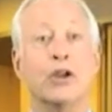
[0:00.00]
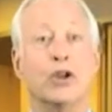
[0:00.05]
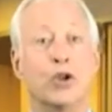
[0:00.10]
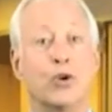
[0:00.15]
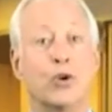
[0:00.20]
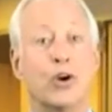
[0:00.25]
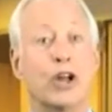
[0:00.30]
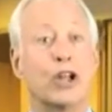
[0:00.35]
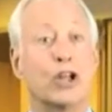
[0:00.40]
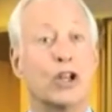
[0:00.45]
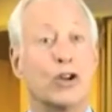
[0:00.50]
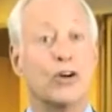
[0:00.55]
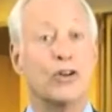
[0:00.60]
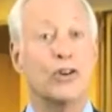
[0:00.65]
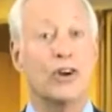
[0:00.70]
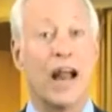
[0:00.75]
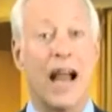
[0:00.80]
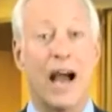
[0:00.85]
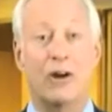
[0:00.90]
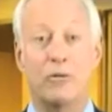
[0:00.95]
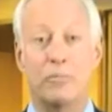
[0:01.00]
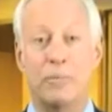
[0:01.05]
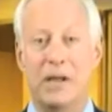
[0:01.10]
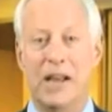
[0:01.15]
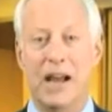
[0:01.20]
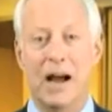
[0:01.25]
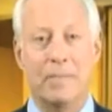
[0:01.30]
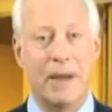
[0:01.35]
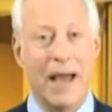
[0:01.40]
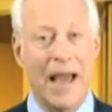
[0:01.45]
You can learn how to
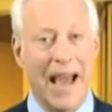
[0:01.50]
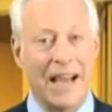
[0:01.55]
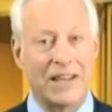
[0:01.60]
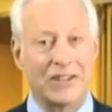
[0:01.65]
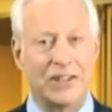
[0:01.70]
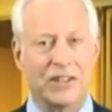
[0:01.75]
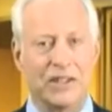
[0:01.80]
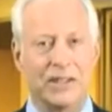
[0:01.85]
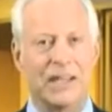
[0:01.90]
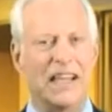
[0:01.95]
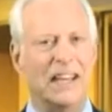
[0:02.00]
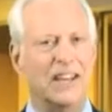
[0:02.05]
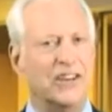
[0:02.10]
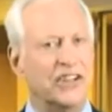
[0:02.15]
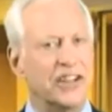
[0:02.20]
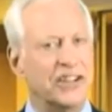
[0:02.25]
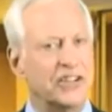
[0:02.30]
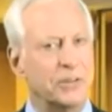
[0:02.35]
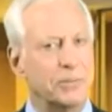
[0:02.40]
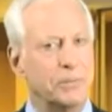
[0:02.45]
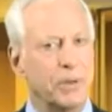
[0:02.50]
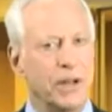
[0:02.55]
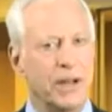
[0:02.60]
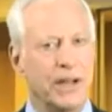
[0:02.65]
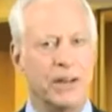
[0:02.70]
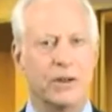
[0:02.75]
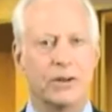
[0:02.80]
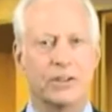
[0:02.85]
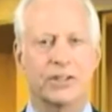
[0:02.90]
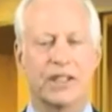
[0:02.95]
become excellent in
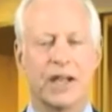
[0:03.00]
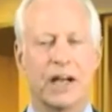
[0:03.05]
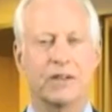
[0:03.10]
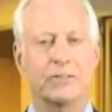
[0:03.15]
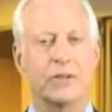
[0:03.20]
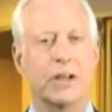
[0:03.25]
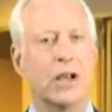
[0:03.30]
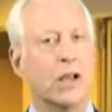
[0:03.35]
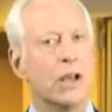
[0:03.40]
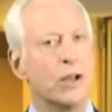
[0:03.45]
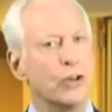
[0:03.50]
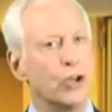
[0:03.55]
disciplining yourselves to